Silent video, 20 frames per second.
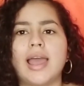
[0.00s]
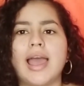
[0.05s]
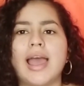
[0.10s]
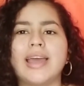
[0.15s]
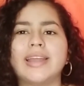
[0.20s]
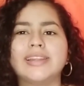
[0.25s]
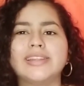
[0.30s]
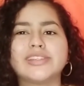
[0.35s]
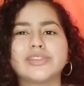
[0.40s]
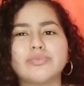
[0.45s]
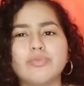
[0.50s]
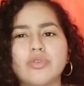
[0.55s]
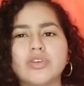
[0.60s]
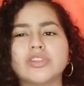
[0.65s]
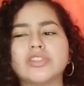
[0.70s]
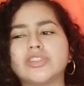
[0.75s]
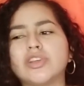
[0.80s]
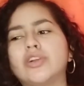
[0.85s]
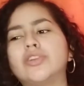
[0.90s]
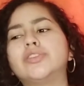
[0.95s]
and is more
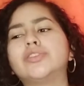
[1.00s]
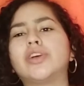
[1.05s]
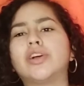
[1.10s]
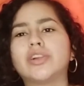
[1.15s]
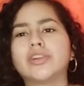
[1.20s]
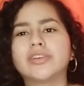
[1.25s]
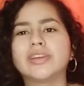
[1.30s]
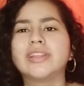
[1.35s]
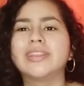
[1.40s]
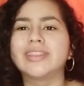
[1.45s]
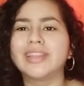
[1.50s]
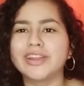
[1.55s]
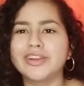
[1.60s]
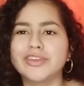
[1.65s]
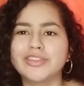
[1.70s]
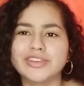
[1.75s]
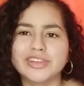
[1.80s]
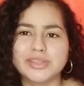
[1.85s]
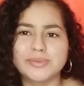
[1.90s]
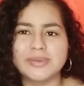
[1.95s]
salt tolerant than
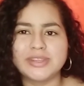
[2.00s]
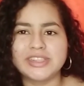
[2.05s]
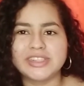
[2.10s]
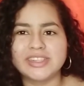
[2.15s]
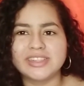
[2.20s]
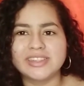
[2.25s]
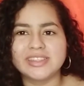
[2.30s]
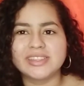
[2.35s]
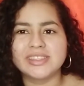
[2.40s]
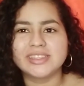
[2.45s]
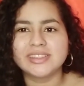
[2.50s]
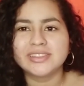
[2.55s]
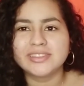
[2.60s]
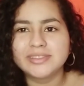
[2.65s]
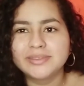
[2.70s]
other species.